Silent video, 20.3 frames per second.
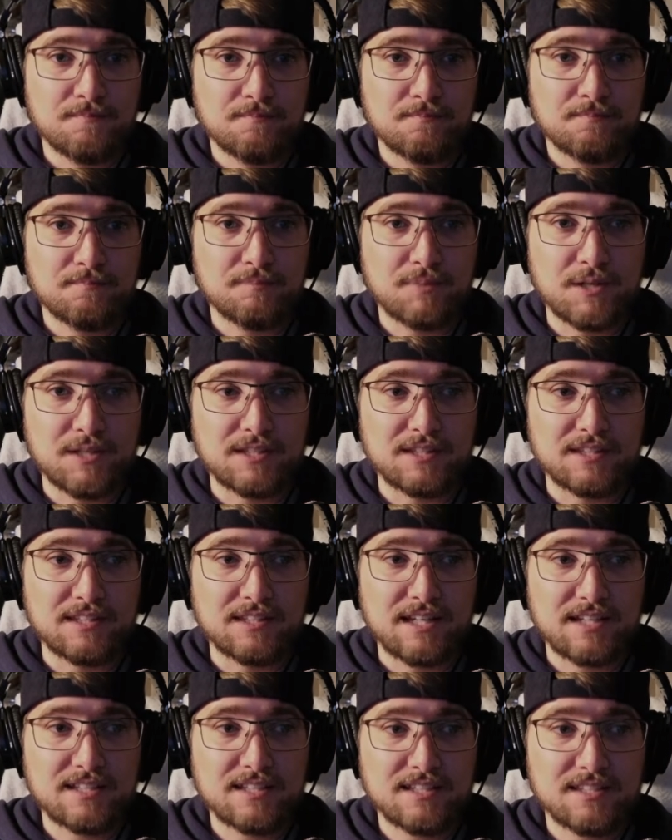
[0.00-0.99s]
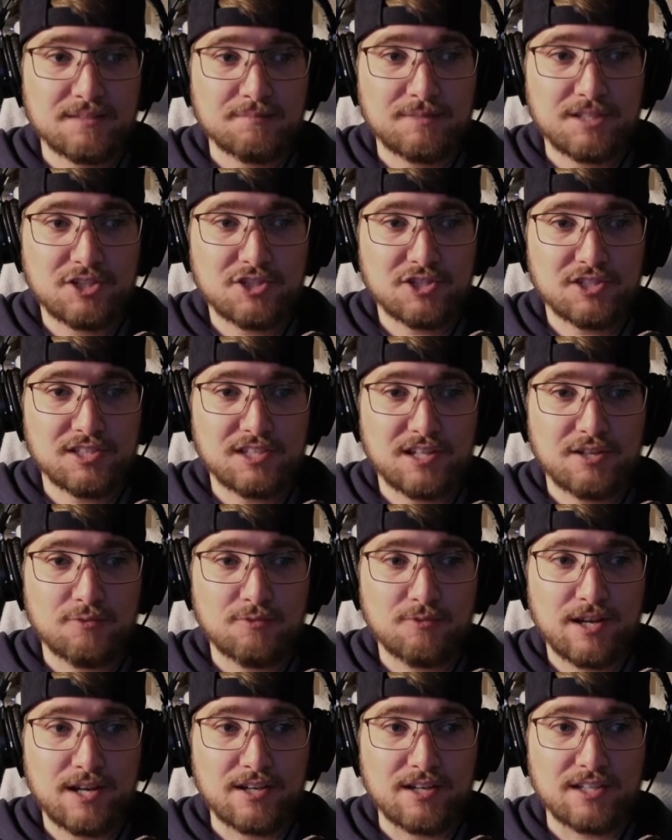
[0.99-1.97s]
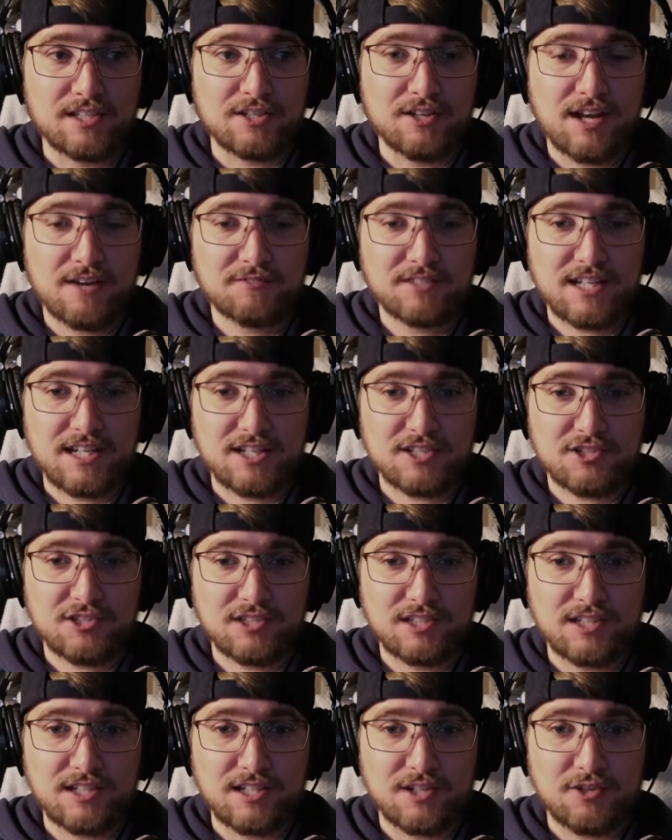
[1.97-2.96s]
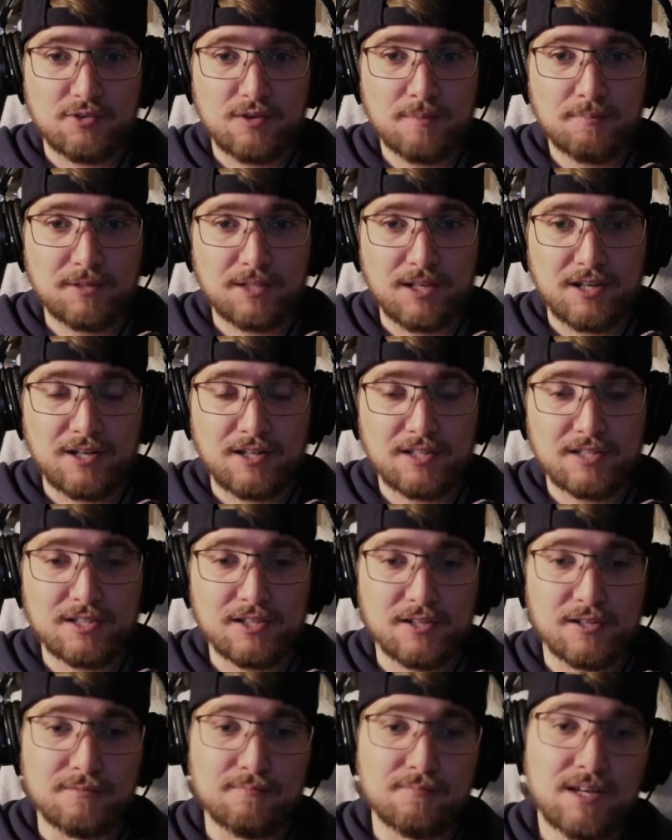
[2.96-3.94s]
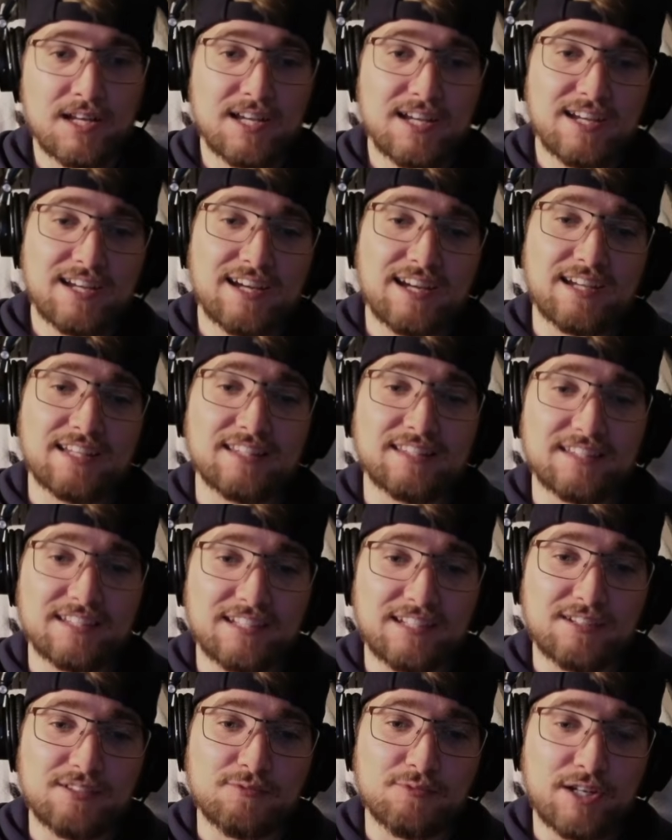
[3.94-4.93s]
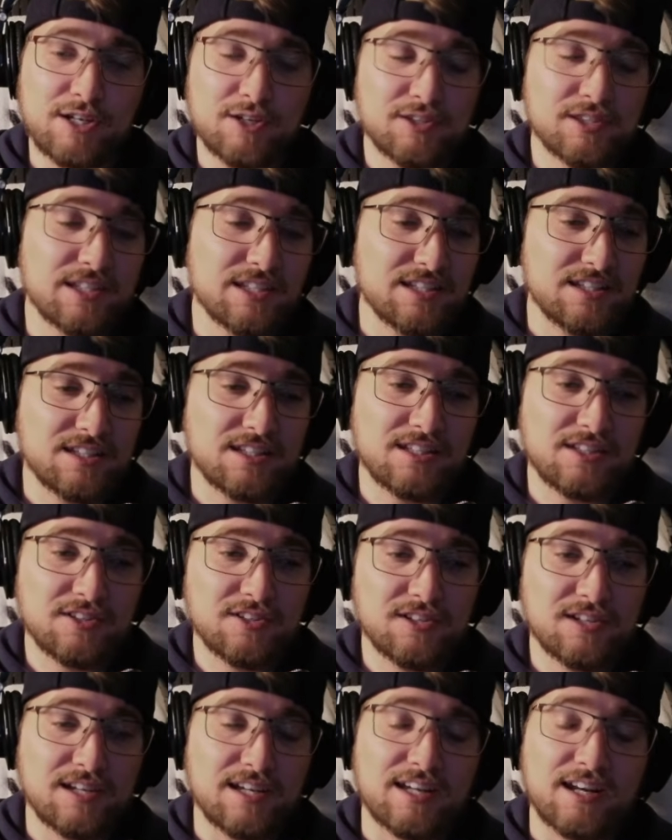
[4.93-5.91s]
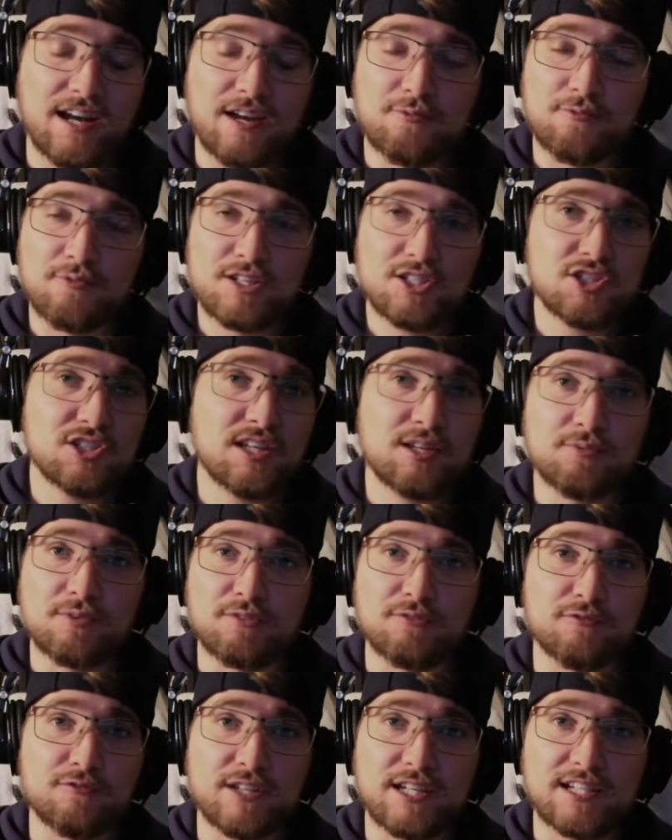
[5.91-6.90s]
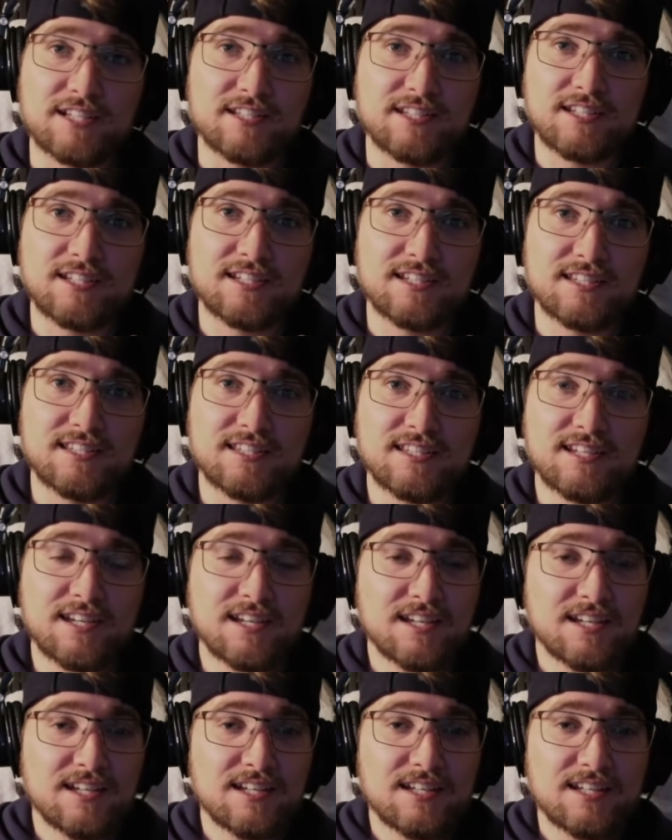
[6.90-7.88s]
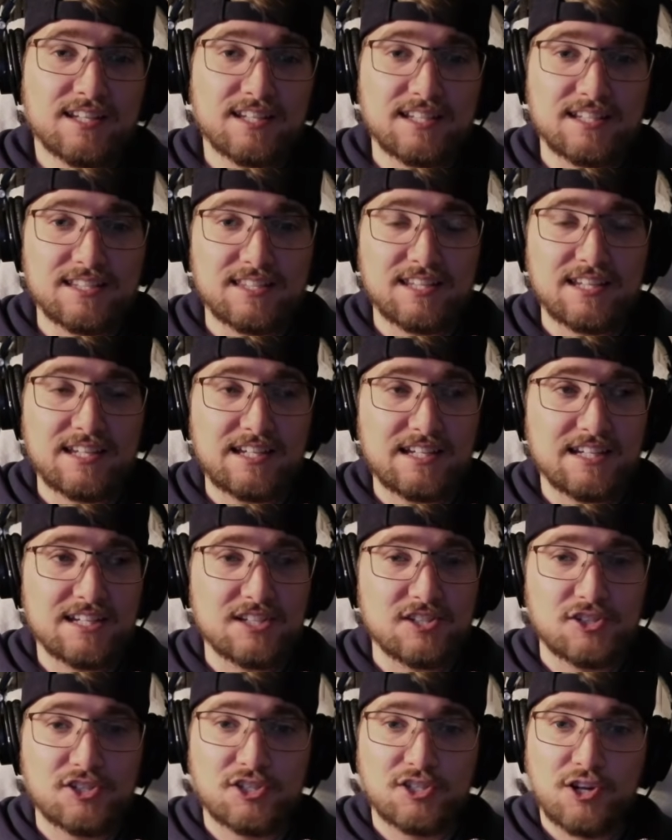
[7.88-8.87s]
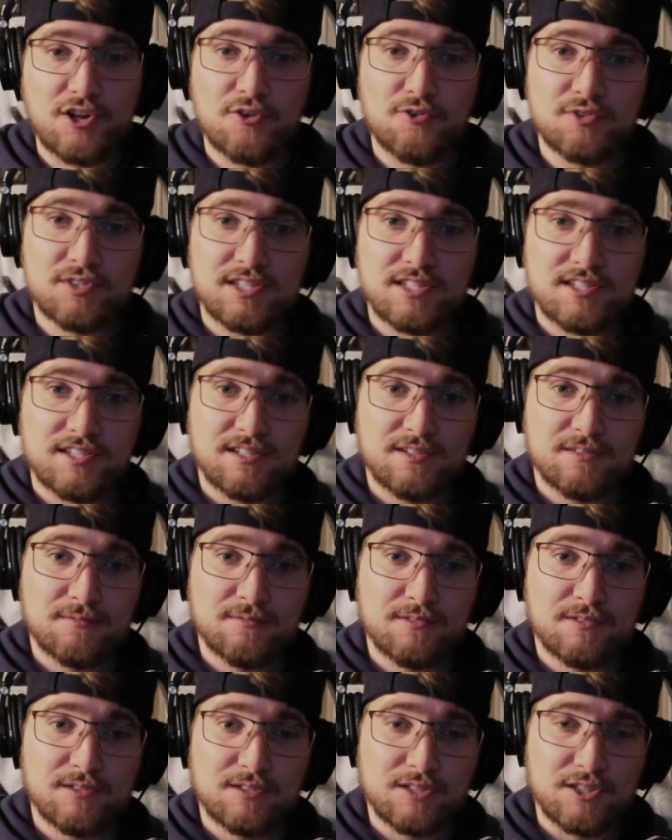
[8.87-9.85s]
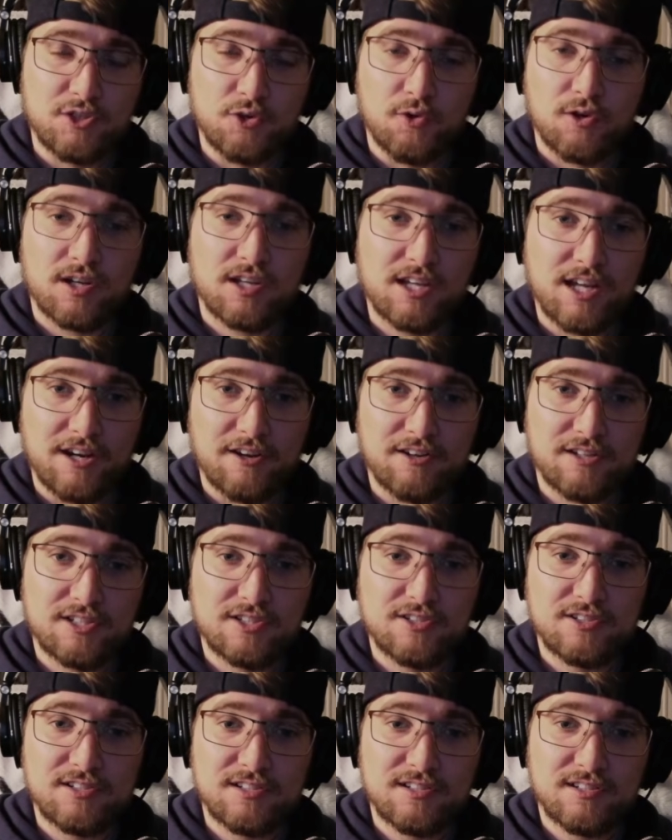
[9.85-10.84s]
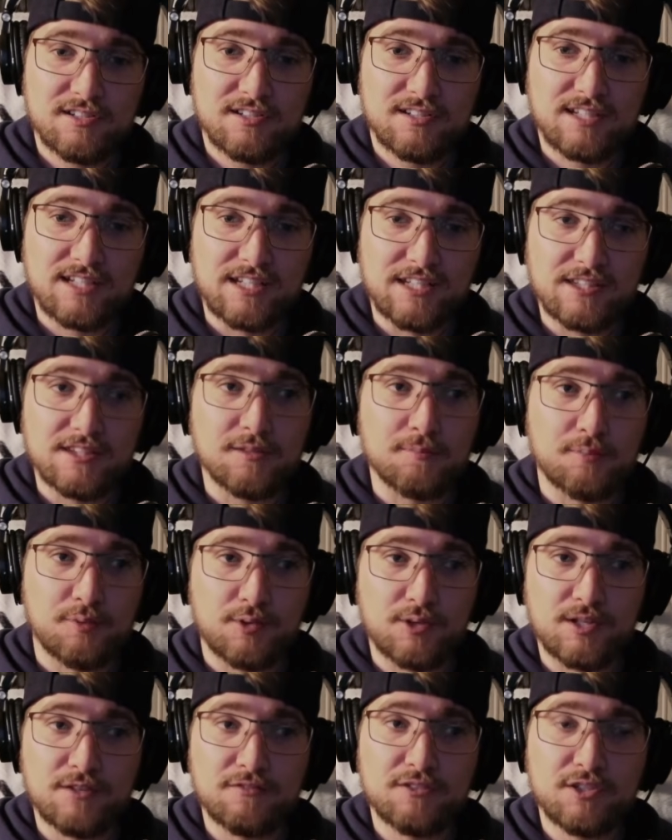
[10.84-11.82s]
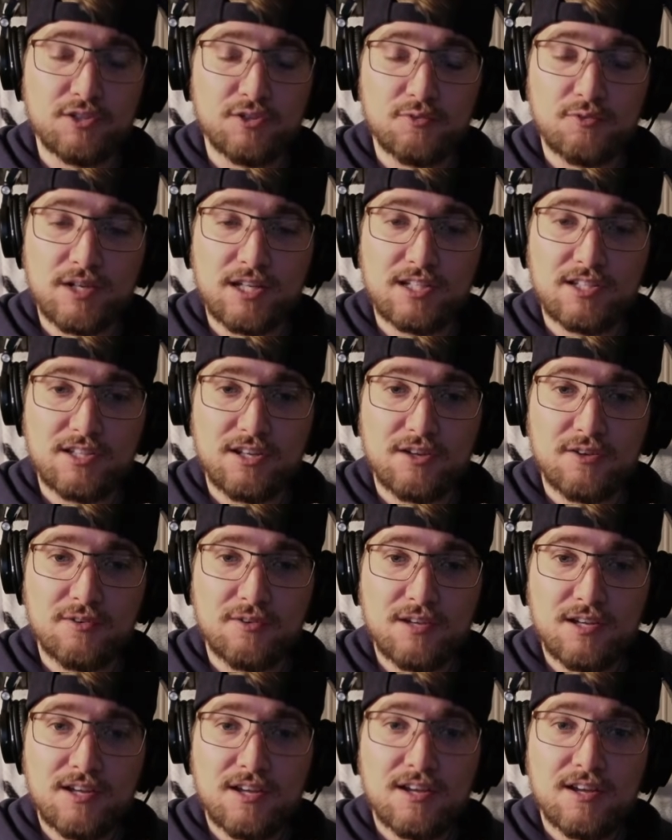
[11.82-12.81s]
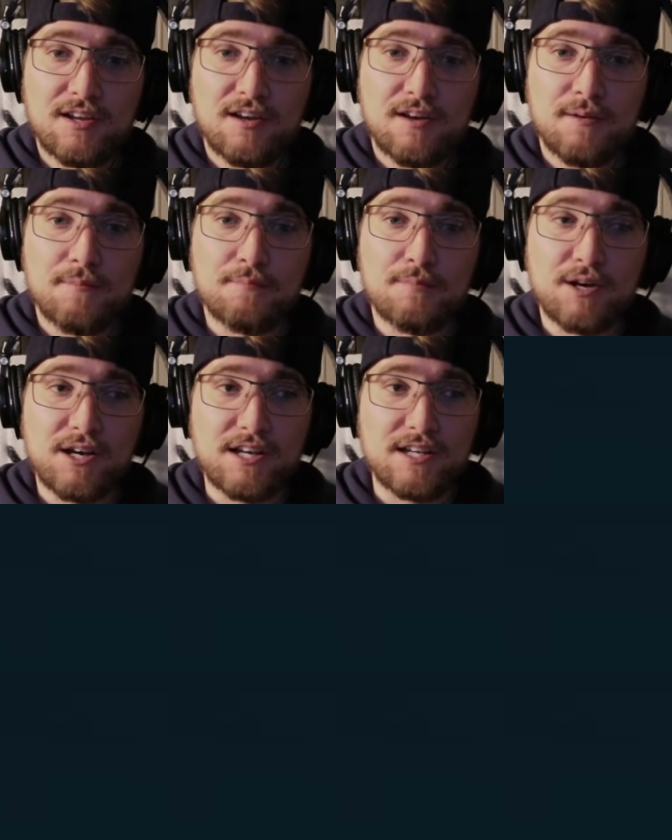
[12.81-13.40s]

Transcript: But that doesn't mean she's going to wear it. You have to actually equip it on her. And the weird thing here, and I wish they would fix this, is that it shows your character in the preview window, but